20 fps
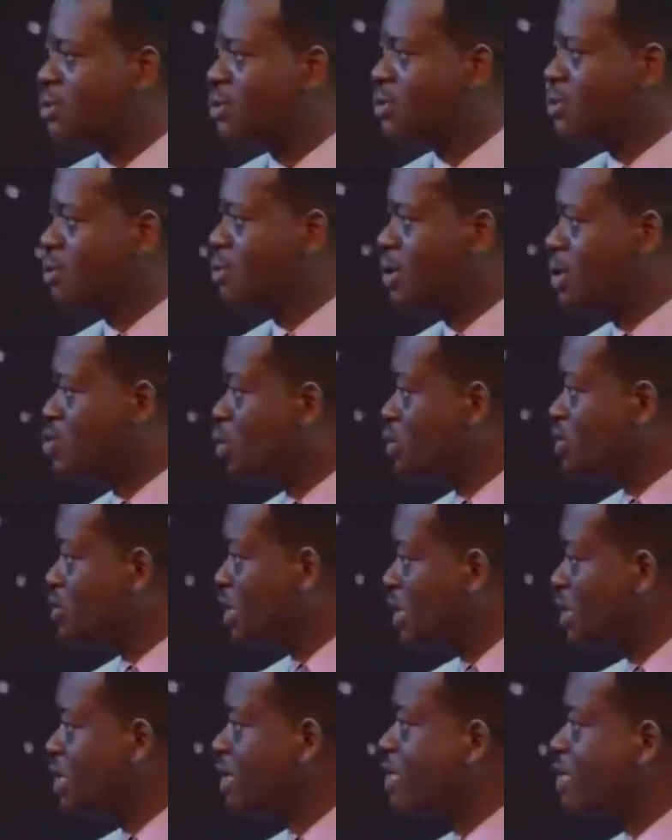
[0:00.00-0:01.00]
It was
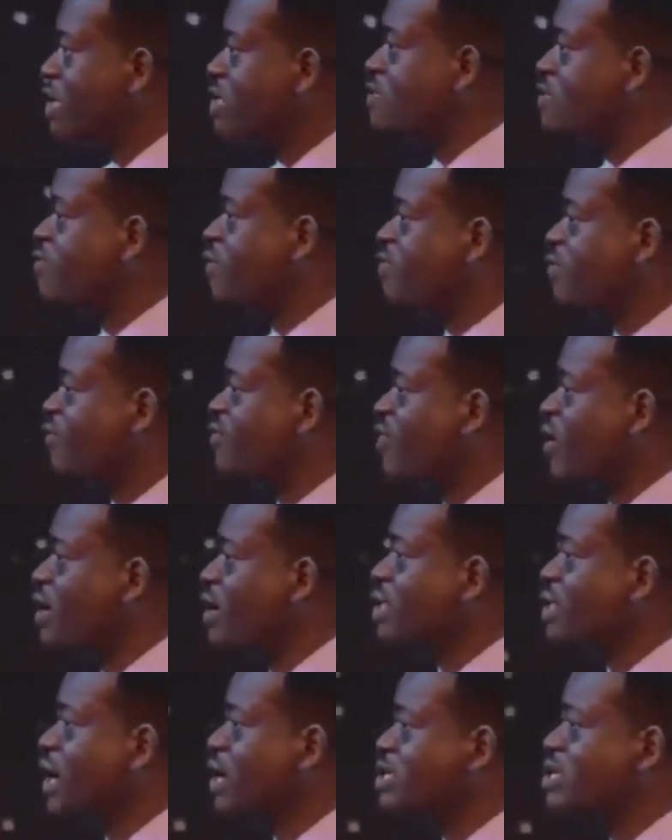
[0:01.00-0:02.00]
indicative of the
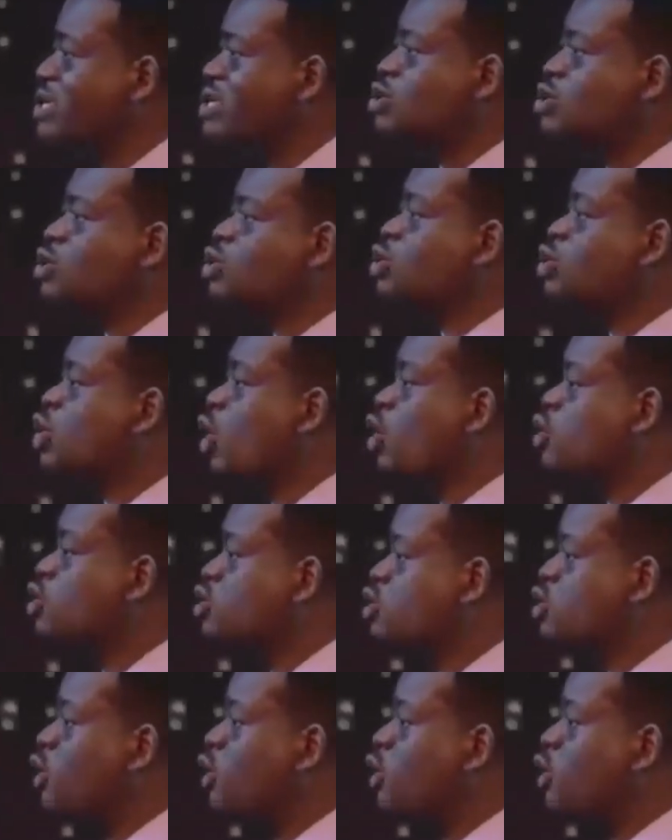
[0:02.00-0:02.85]
fact that his source